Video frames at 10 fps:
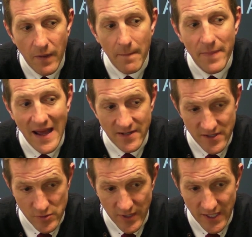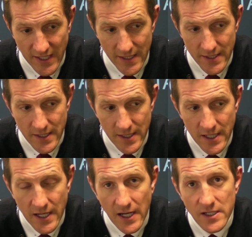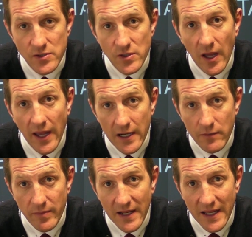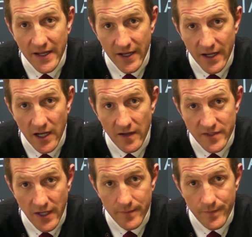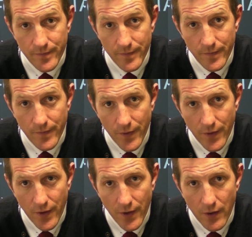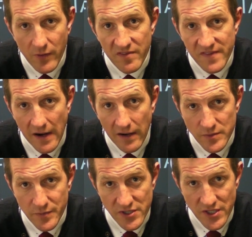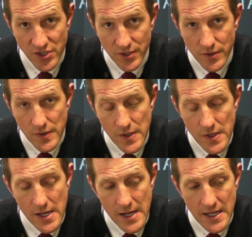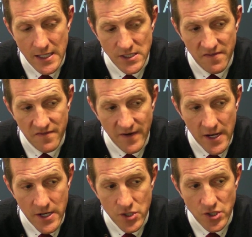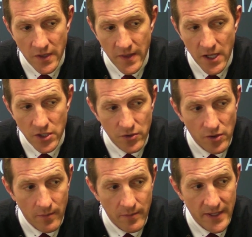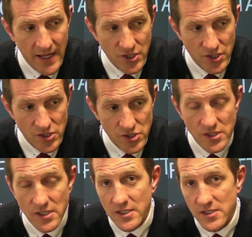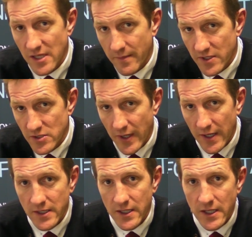My bet this weekend is that England will be leading at half-time with Farrell's precision as the French and their new combinations, similar to England,